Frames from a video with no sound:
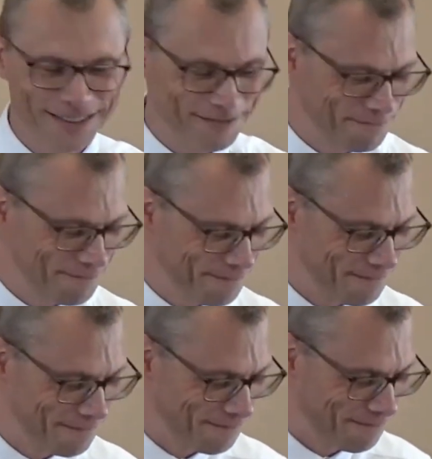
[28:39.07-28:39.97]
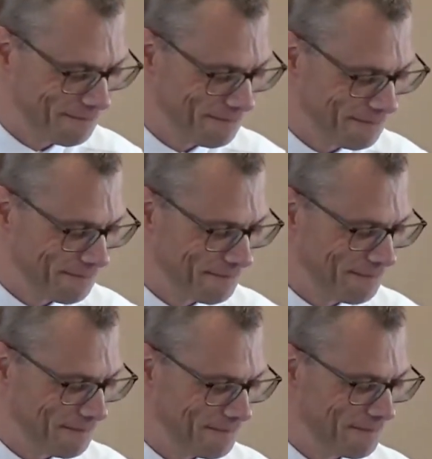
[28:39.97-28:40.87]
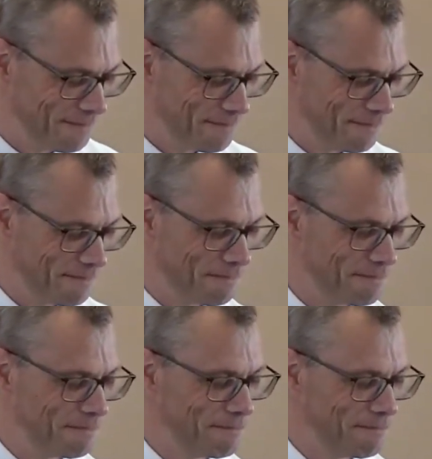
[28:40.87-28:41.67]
Nobody speaks.